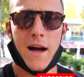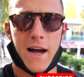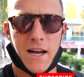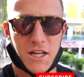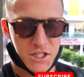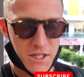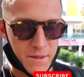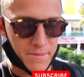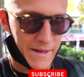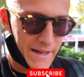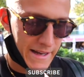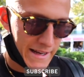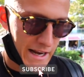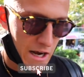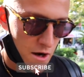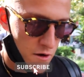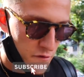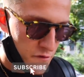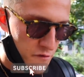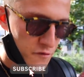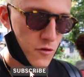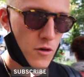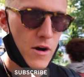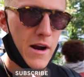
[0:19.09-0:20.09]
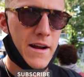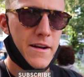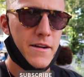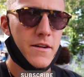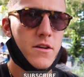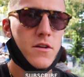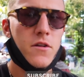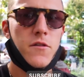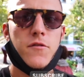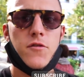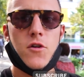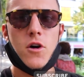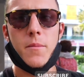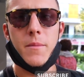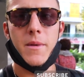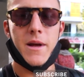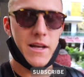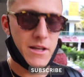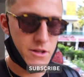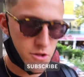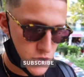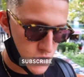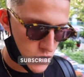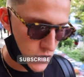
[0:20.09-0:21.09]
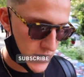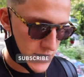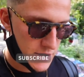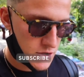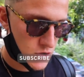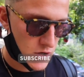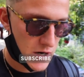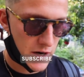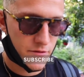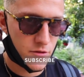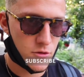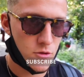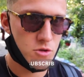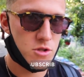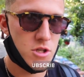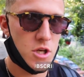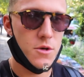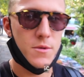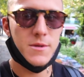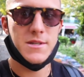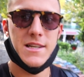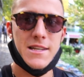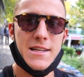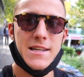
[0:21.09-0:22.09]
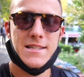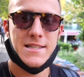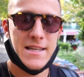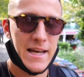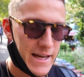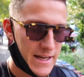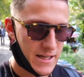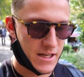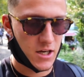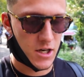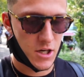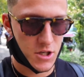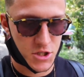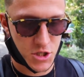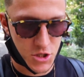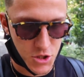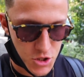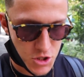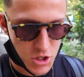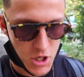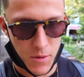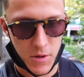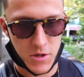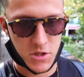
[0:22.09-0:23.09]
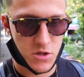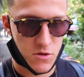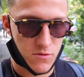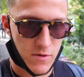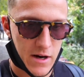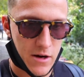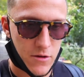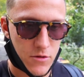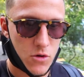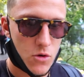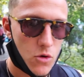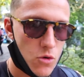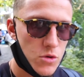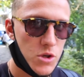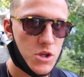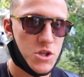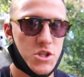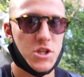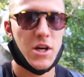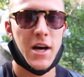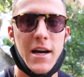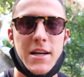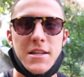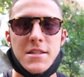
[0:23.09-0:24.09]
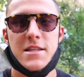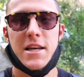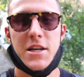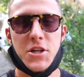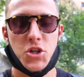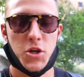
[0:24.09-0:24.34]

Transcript: We're actually meeting our friend from Enjoy Travels, who is going to take us and show us around all the sites.